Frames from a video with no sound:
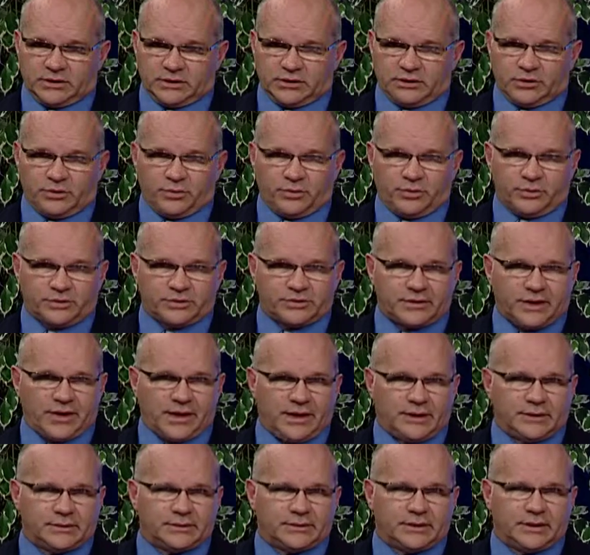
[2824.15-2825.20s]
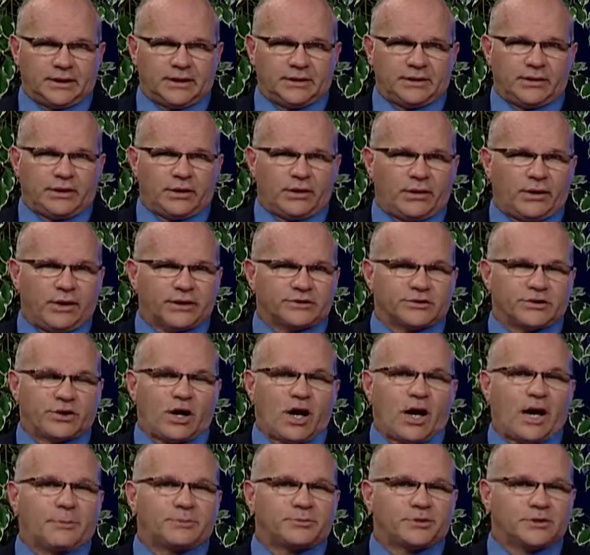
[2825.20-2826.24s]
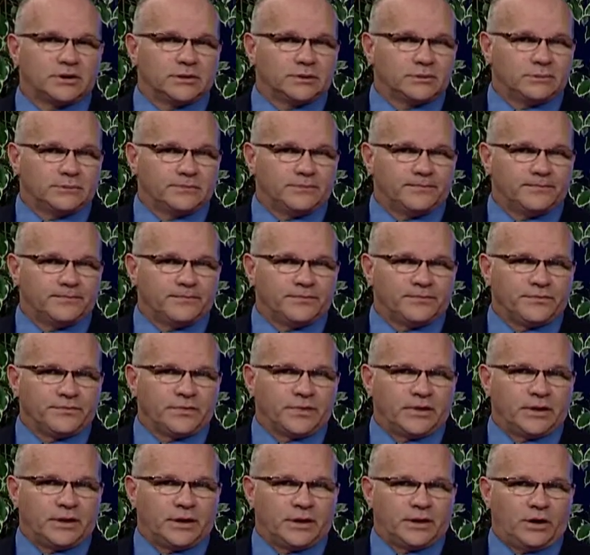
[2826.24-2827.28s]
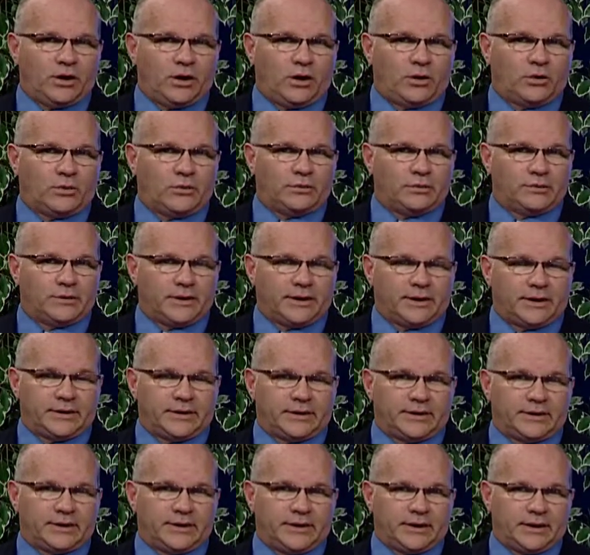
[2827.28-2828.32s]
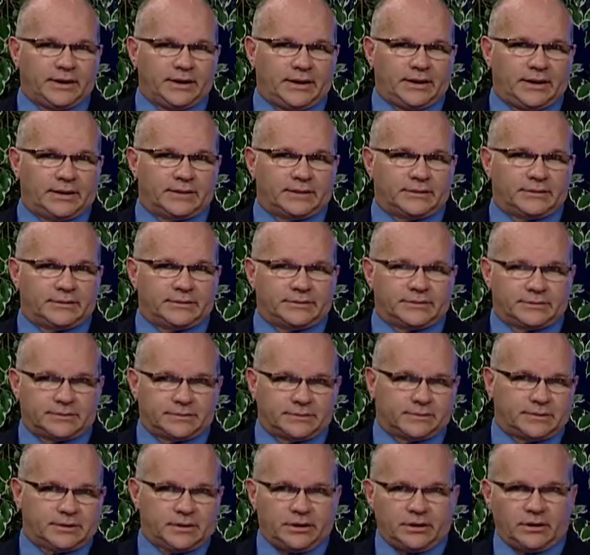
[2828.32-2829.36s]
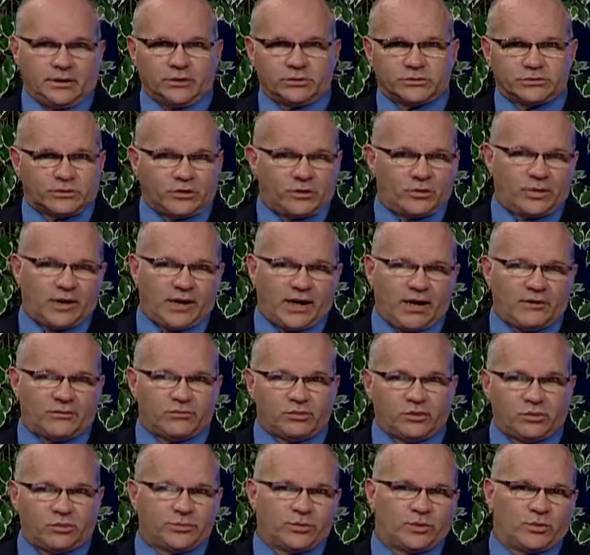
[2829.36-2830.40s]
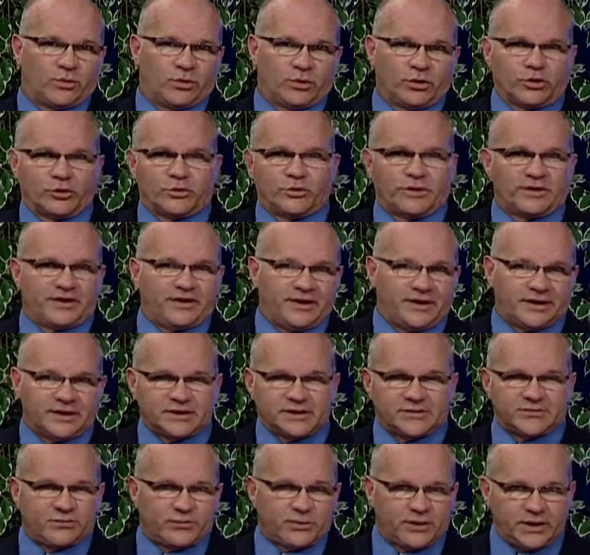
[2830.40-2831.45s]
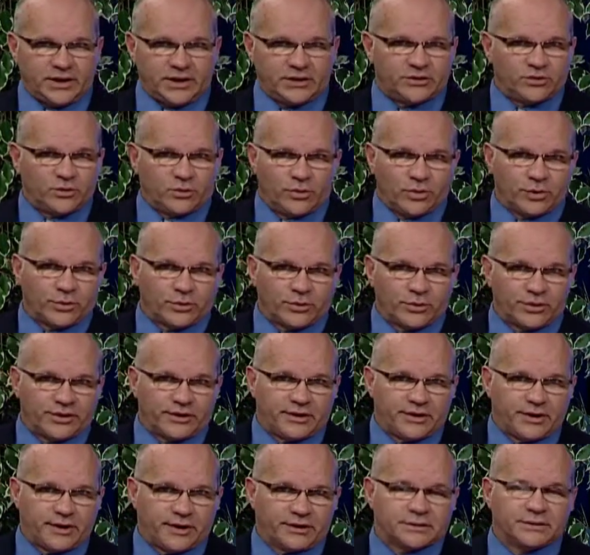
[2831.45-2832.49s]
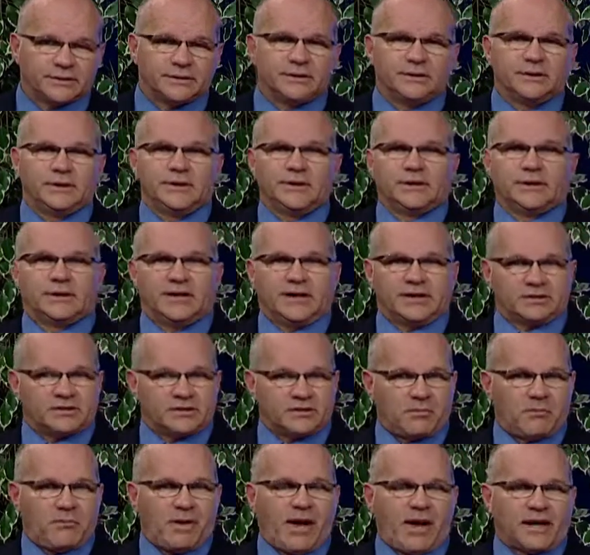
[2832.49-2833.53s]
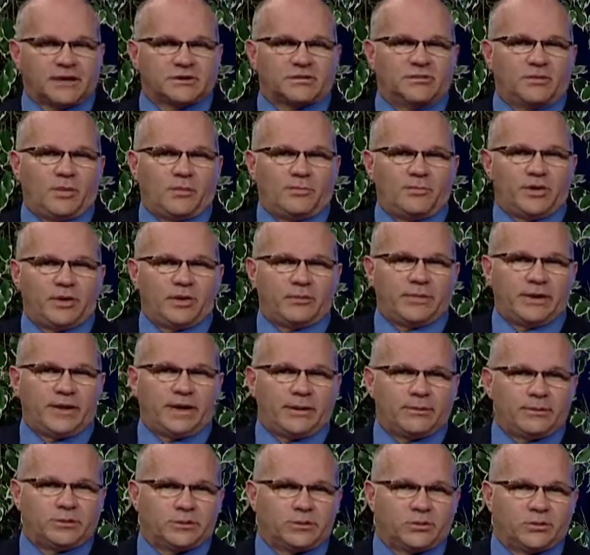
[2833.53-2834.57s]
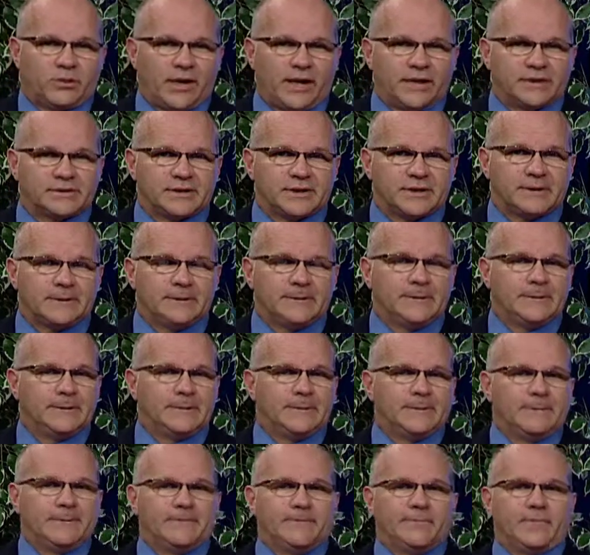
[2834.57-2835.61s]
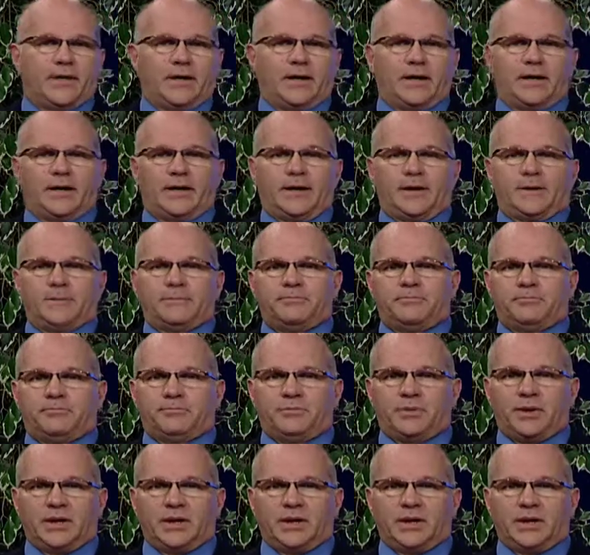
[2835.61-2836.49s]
the 2% in there as an option, you know, and you know, so we have room to work with things if we need to work with things. That's the maximum they'll be able to raise it. And